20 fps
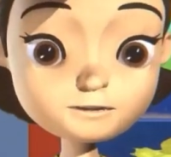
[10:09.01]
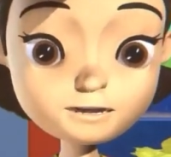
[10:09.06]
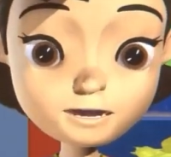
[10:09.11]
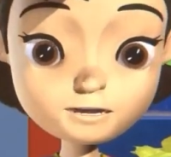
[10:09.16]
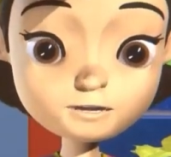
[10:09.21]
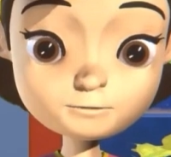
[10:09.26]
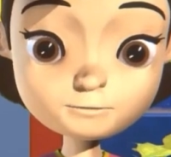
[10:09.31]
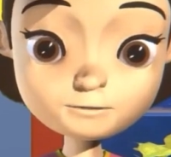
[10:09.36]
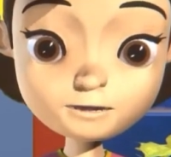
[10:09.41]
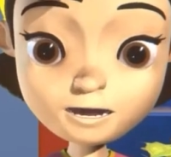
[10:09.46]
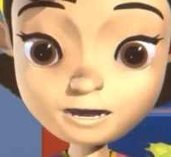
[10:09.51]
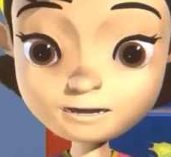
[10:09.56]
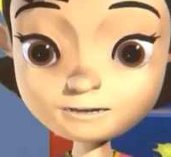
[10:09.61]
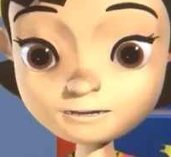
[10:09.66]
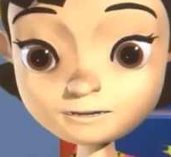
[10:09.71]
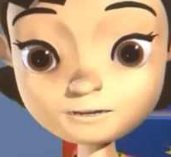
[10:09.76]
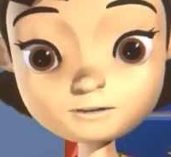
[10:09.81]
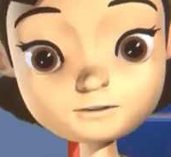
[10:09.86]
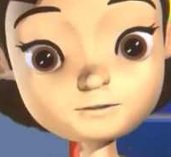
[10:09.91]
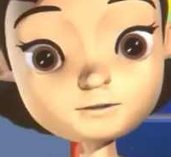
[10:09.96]
natural
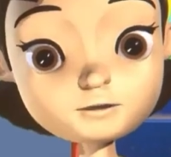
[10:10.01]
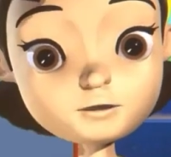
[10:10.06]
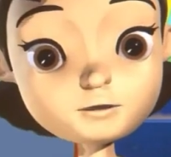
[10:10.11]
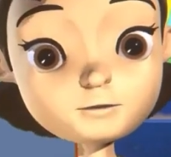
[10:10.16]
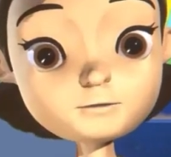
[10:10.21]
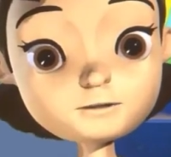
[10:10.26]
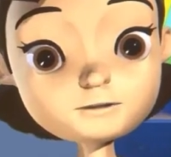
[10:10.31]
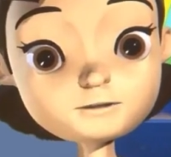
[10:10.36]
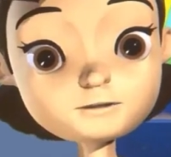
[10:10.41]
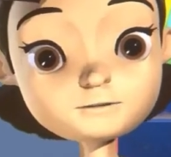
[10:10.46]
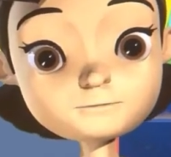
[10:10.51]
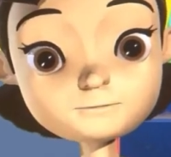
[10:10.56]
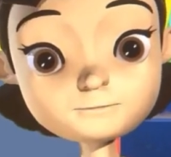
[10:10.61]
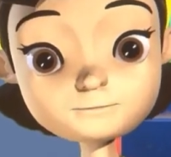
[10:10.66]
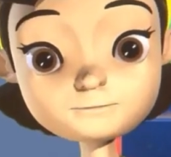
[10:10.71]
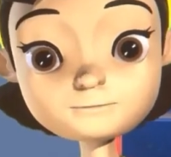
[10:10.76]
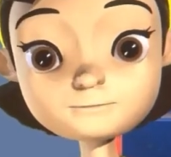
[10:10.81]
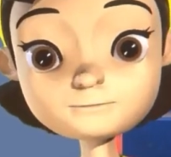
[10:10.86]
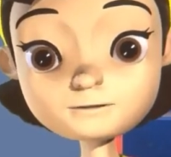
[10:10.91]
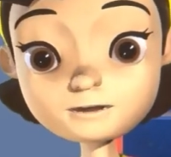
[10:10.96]
gas, oil,
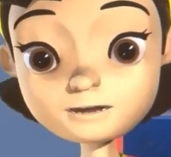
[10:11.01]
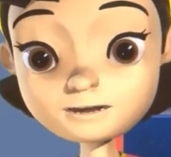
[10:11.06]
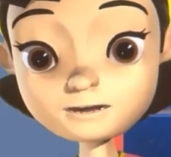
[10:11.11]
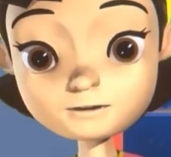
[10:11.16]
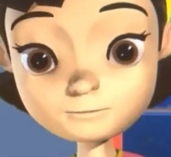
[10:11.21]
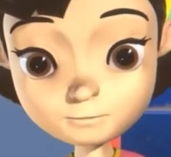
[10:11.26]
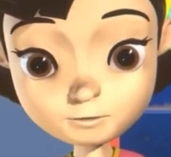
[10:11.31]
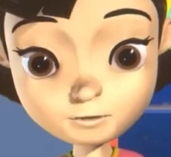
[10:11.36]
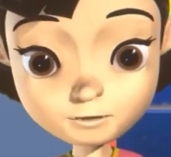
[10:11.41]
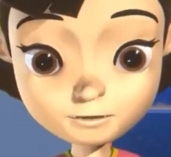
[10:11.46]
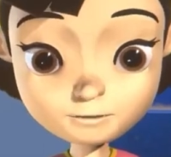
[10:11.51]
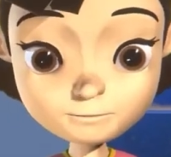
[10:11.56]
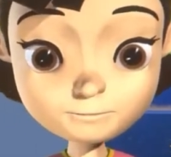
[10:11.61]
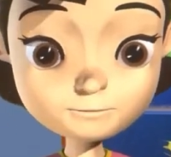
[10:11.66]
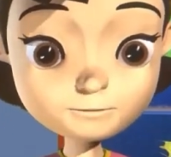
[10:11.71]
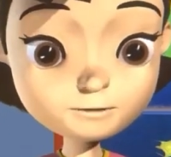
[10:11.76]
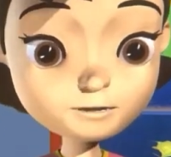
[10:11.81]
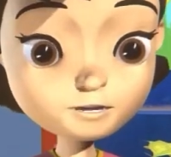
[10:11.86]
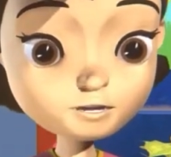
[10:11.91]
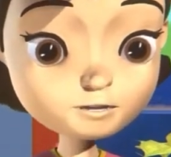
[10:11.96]
and
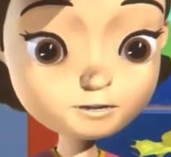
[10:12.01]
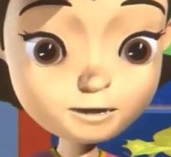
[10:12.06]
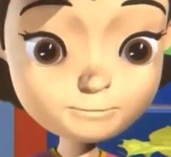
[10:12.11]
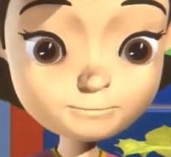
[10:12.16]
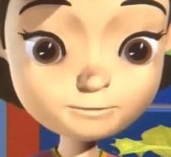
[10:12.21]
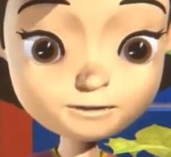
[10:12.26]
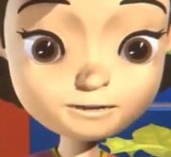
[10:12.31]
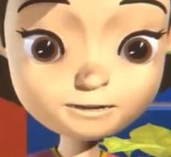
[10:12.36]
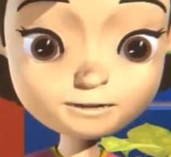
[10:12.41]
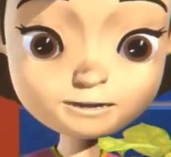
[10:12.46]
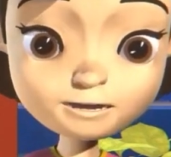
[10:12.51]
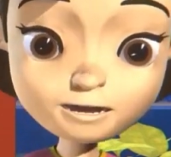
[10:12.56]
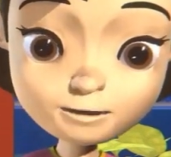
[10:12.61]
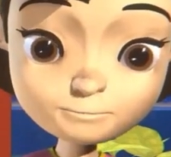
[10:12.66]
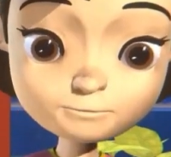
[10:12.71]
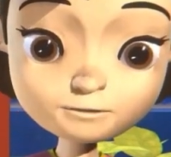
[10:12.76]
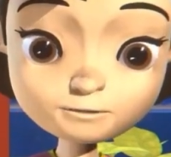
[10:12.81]
wood that traps heat in the